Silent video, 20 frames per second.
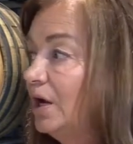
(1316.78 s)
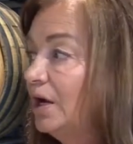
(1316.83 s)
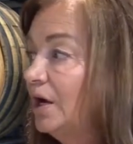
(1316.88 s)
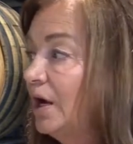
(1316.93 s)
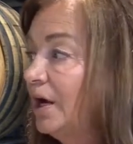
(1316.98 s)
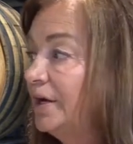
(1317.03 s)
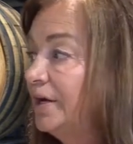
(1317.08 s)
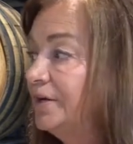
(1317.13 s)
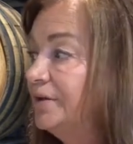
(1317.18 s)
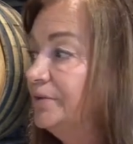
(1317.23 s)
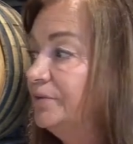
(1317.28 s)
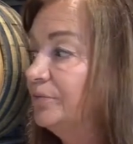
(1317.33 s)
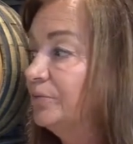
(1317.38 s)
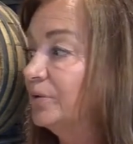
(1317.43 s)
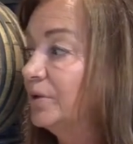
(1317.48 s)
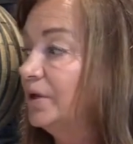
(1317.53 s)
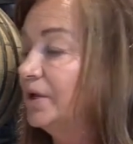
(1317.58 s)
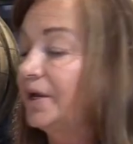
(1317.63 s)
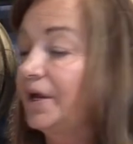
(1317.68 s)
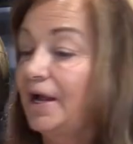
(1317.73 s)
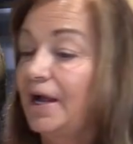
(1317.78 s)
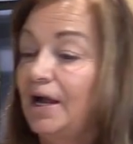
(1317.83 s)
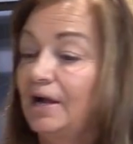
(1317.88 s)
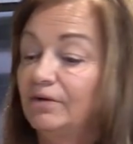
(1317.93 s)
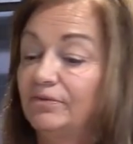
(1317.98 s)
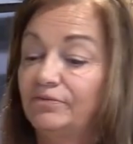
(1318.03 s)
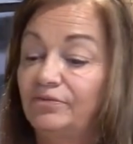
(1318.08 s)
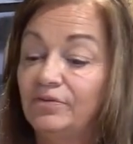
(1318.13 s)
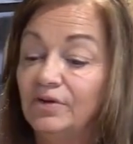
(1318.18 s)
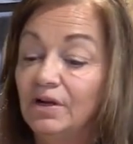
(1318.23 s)
I didn't really
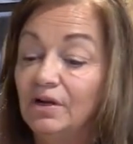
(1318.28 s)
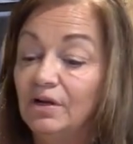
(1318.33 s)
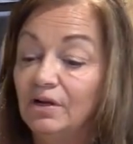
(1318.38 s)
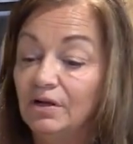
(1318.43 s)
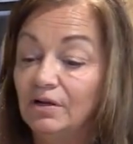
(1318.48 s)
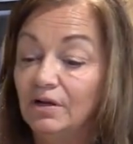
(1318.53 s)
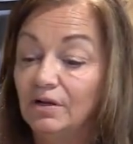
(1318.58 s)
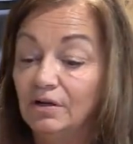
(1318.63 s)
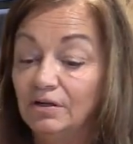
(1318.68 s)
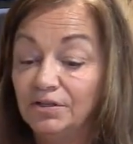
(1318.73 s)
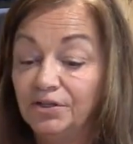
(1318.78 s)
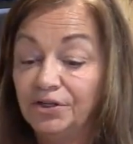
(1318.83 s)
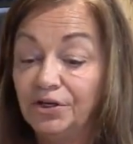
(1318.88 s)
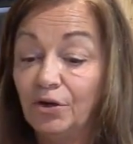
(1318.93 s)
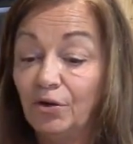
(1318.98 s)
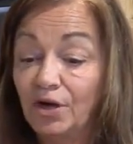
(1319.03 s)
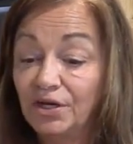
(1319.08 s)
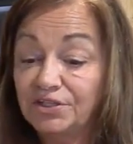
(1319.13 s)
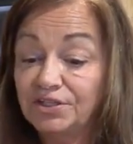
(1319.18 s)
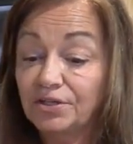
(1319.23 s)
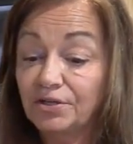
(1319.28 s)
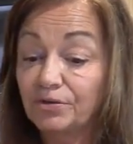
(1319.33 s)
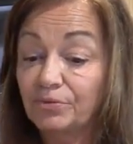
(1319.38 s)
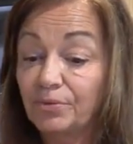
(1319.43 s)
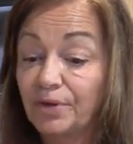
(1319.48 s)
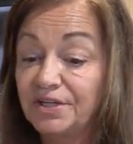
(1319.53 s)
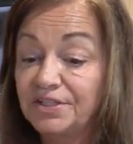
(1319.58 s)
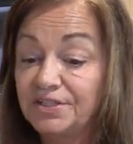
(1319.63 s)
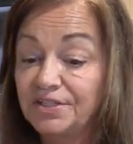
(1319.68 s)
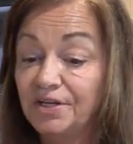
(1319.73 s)
have, you know, I started
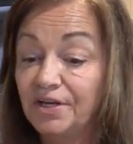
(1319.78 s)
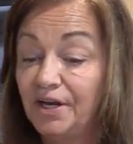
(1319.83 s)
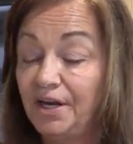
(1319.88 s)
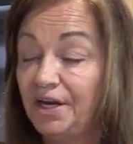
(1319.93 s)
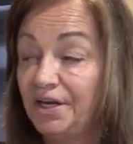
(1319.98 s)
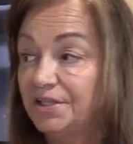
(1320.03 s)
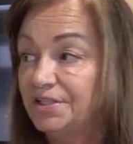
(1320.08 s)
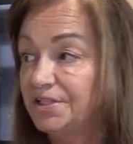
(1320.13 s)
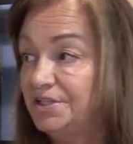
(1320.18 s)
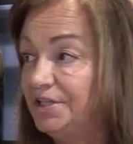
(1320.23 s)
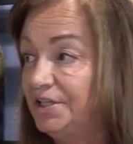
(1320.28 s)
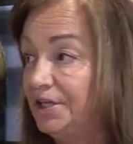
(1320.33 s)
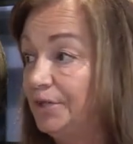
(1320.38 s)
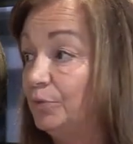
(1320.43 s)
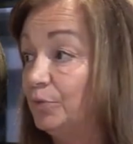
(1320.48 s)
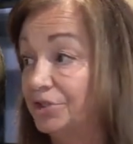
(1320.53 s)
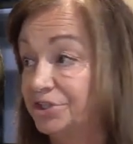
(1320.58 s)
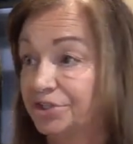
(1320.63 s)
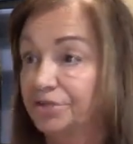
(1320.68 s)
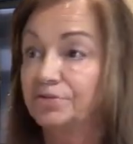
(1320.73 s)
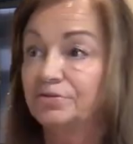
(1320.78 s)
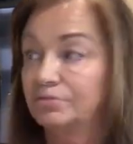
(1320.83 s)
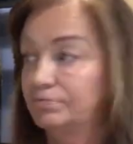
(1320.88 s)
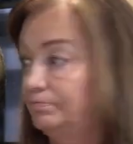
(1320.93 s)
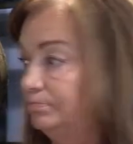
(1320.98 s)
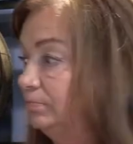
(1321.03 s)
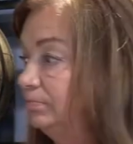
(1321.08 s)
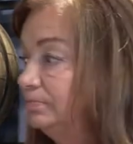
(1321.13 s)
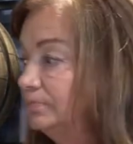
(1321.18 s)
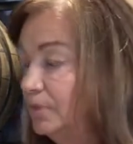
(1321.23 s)
racing at 18, which is
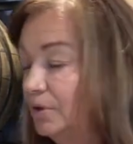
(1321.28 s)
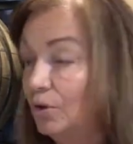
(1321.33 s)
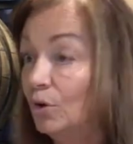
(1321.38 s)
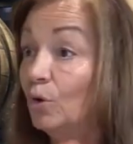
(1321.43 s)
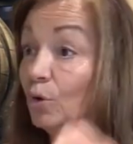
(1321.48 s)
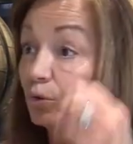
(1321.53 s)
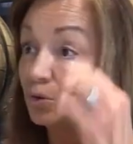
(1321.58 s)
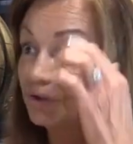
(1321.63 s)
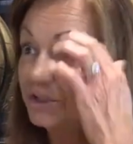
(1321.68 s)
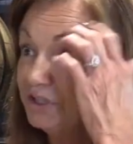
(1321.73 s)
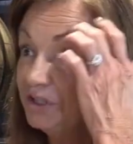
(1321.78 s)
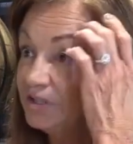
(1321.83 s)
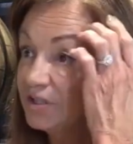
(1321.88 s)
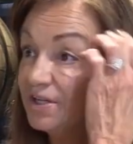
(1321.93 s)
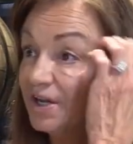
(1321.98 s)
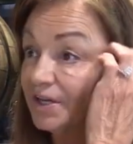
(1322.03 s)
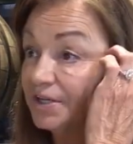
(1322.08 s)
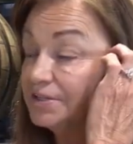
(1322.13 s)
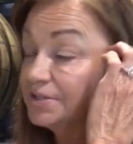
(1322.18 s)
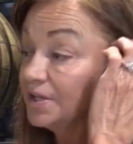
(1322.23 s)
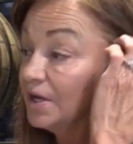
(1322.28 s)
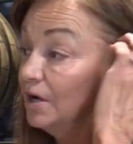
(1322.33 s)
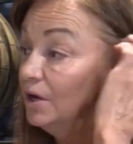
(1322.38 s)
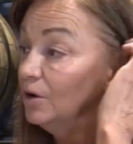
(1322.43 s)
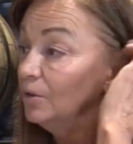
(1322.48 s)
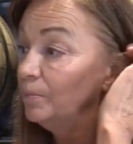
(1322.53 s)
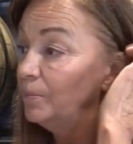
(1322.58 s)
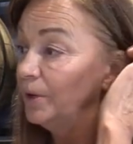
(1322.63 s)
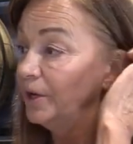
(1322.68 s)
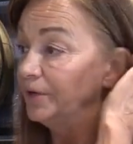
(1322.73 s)
old these days,
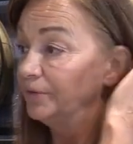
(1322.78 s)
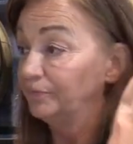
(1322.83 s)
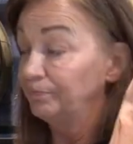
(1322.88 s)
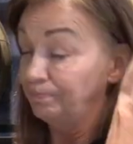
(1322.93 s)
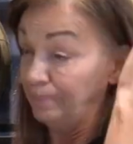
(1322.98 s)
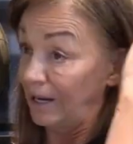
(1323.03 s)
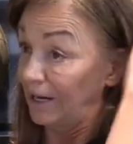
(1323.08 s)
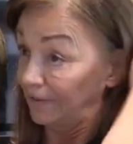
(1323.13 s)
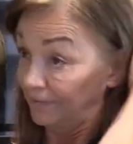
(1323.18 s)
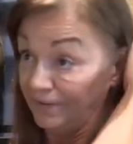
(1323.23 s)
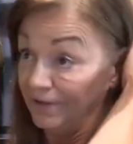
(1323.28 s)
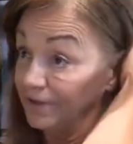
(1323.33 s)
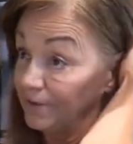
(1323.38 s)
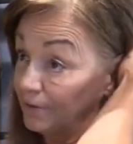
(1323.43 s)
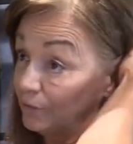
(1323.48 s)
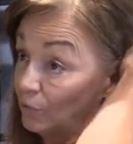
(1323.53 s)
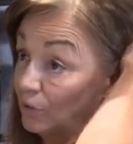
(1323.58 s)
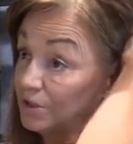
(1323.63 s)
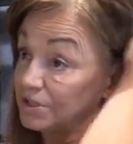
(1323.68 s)
but back then it